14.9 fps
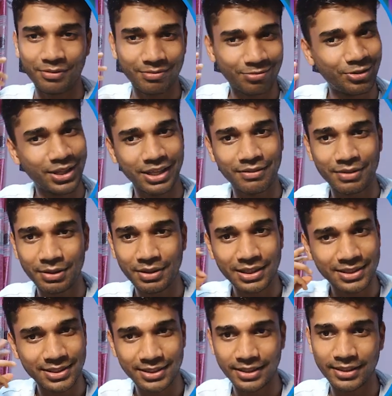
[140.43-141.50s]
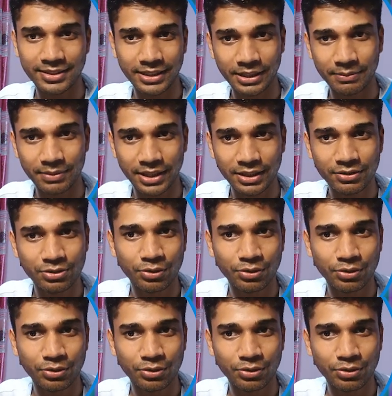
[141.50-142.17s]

whatever, it's the same, right?